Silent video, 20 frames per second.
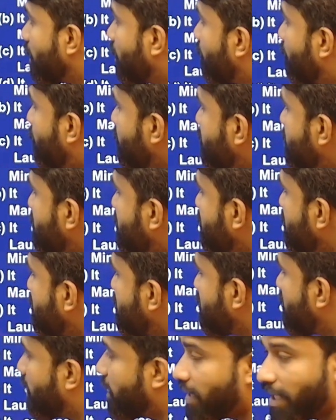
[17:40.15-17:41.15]
which is
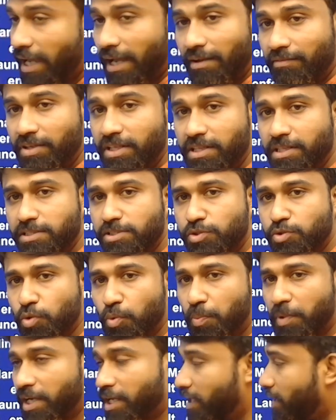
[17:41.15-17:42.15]
having the
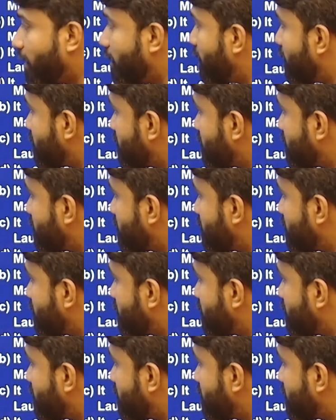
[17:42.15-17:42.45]
superintendence